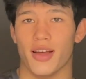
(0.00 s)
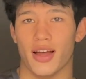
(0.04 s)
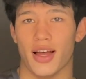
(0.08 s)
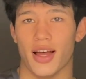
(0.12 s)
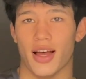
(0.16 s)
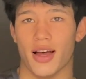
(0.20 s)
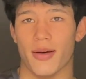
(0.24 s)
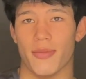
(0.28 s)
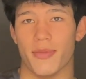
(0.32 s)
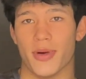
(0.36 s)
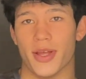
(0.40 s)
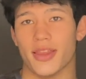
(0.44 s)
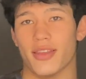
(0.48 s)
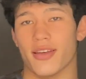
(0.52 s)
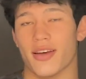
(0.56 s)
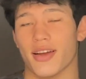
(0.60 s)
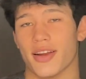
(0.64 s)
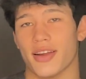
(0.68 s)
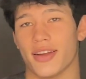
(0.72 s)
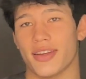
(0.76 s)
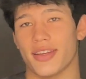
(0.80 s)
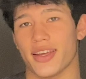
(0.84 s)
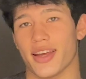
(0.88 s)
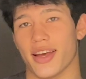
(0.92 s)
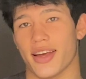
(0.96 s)
I thought
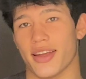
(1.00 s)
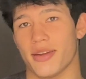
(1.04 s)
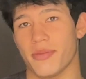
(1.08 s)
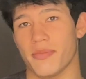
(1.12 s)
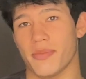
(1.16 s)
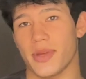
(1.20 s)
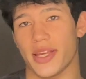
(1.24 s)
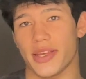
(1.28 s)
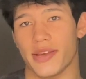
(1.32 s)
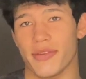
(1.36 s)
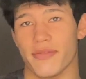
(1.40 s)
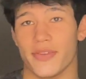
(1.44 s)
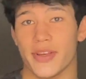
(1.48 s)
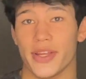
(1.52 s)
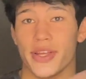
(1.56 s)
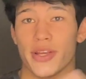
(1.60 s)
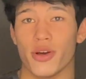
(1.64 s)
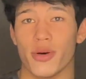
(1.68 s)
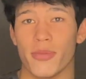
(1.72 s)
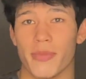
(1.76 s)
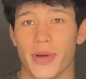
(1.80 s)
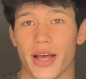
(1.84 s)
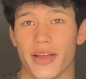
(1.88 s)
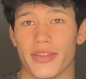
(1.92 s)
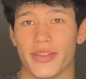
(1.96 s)
I'd kind of make a video
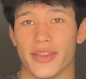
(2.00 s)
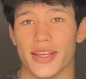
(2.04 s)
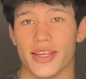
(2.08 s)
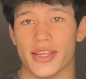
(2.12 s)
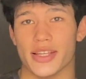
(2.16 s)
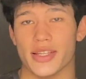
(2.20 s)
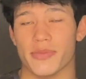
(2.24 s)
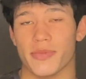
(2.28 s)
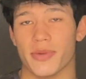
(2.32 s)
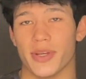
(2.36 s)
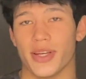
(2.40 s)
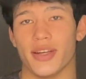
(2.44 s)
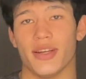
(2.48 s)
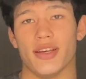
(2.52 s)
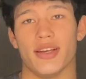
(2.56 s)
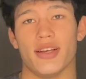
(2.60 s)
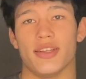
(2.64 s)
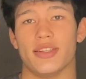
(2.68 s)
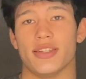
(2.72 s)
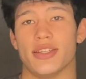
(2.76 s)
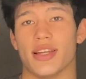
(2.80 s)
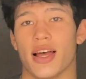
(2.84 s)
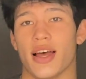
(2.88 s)
about this because